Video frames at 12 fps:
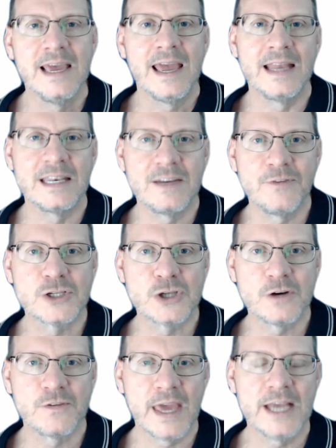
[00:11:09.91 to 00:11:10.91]
and different
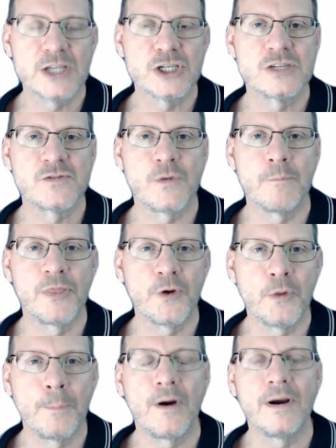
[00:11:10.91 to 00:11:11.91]
certifications from
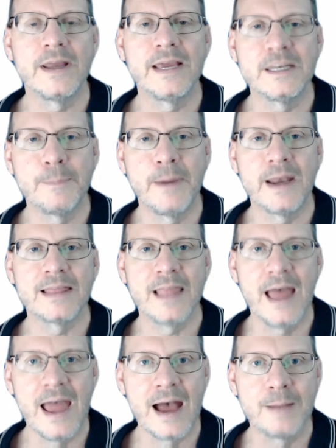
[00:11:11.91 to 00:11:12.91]
third-party independent
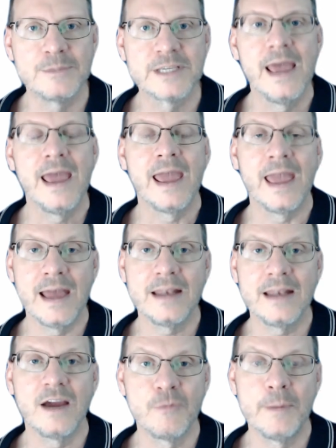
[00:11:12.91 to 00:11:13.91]
labs and
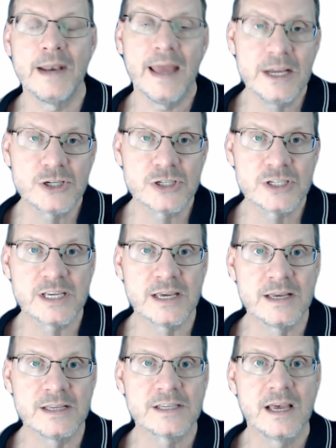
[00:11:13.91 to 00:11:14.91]
government
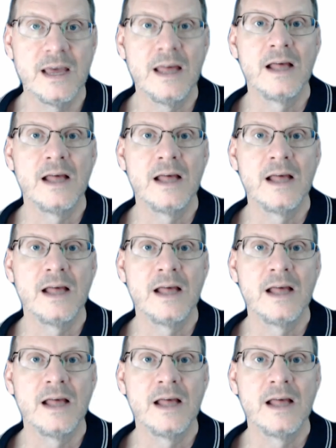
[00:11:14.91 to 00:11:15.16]
agencies,